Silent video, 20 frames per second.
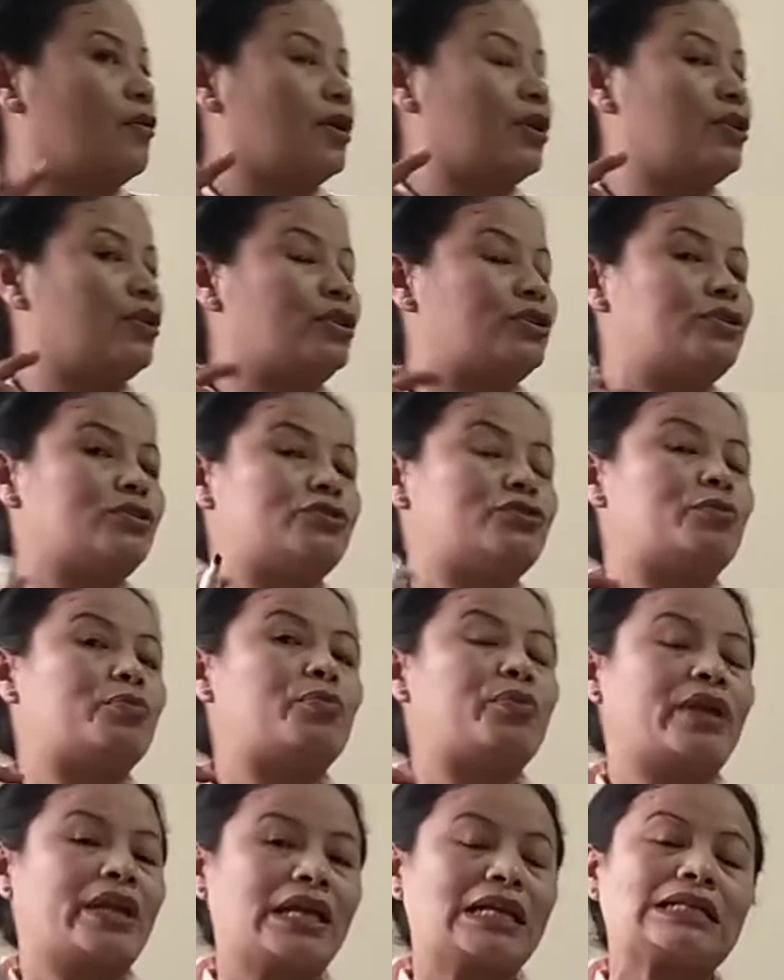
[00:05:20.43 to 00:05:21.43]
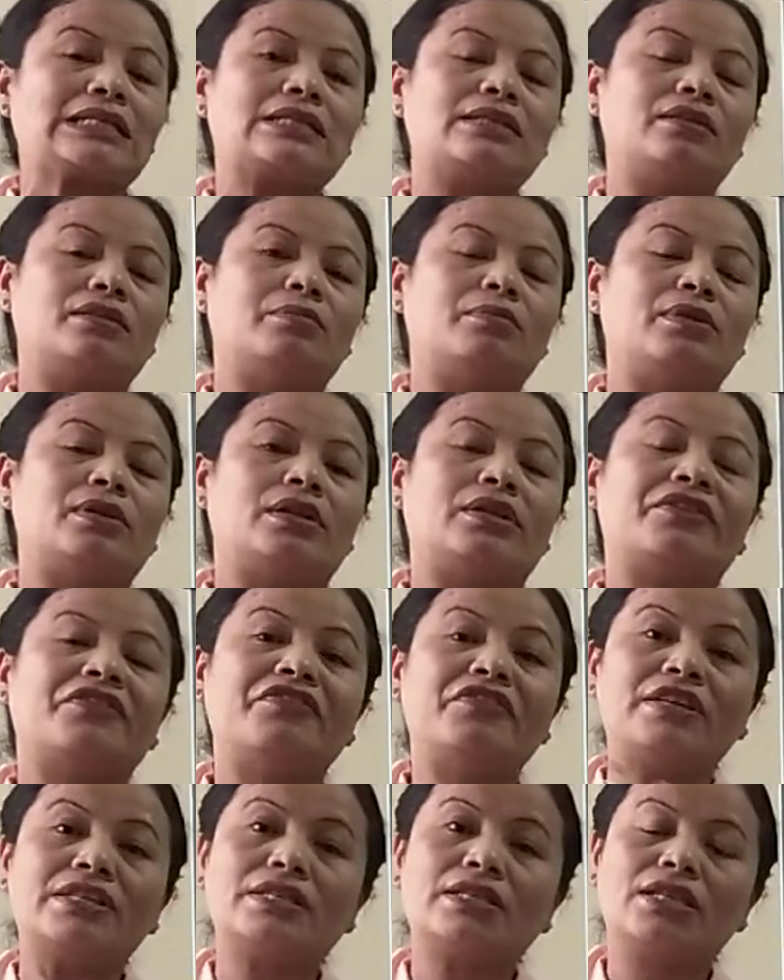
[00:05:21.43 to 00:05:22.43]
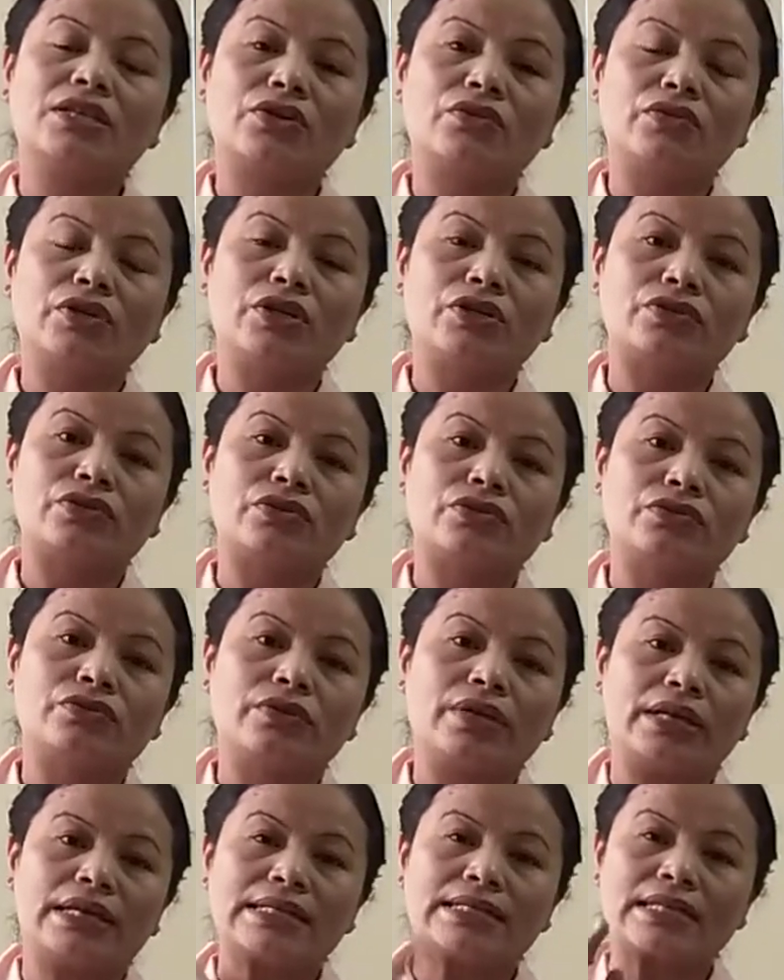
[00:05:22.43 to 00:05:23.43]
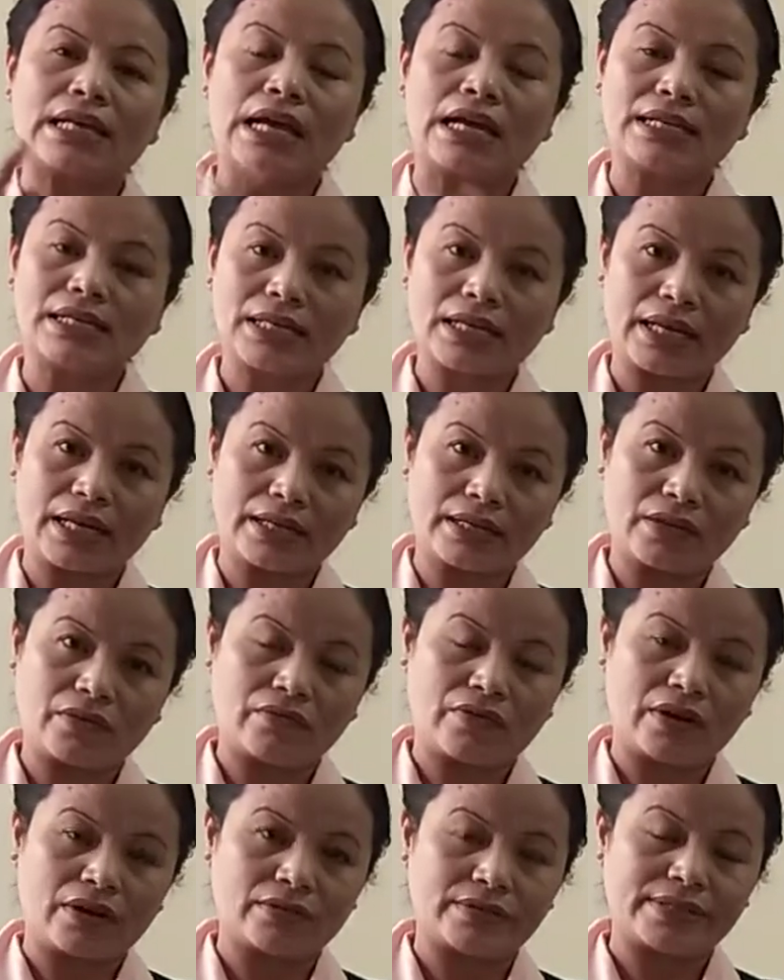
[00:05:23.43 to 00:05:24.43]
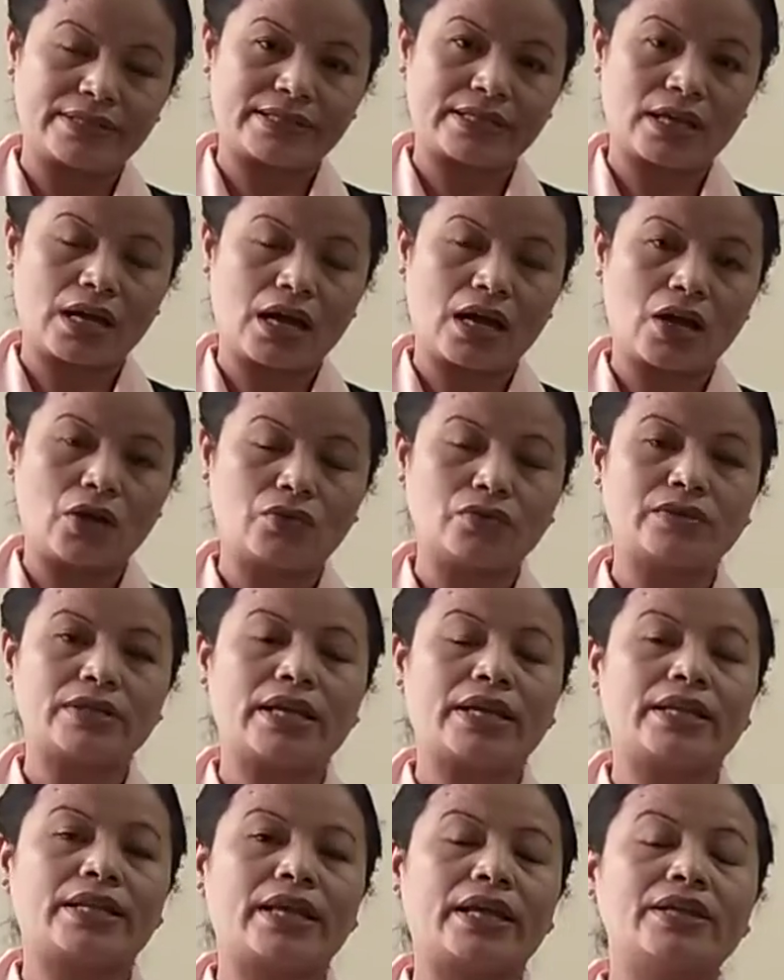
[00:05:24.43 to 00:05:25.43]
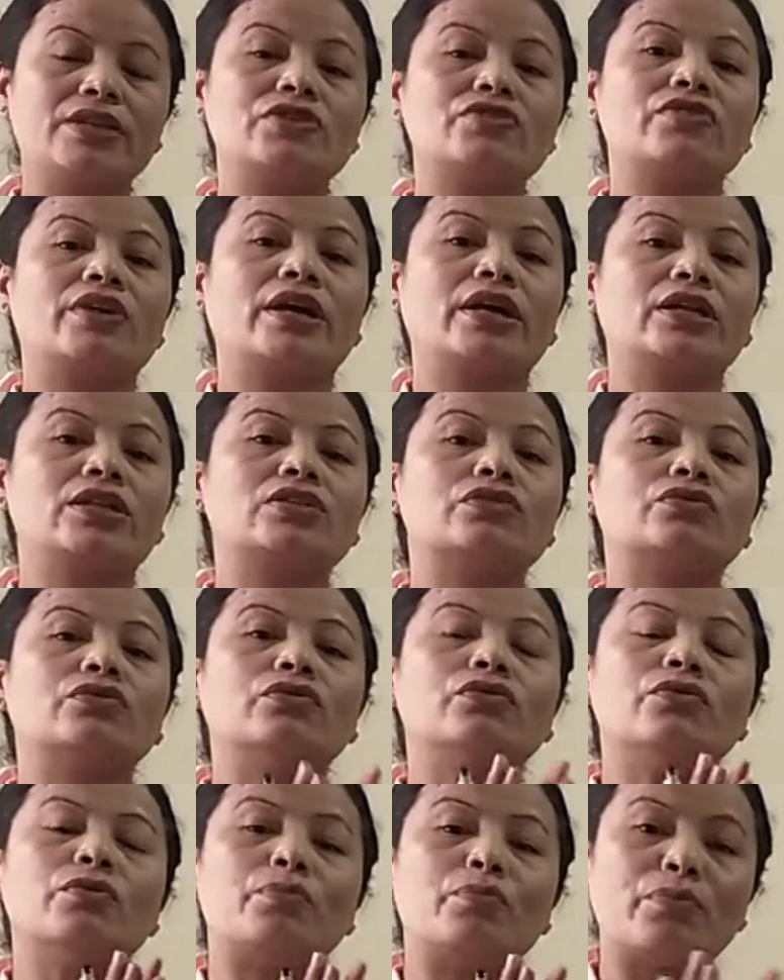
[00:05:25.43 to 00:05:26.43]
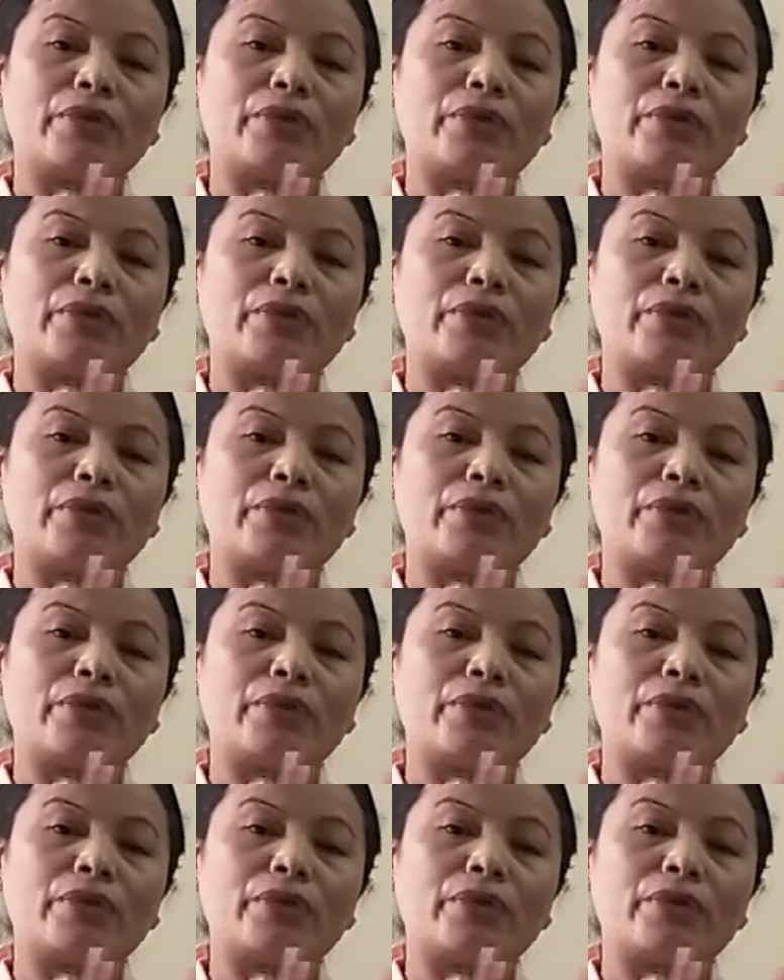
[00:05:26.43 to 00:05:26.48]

in order to break syllable, the first thing you need to do is underline the vowel sound and then try to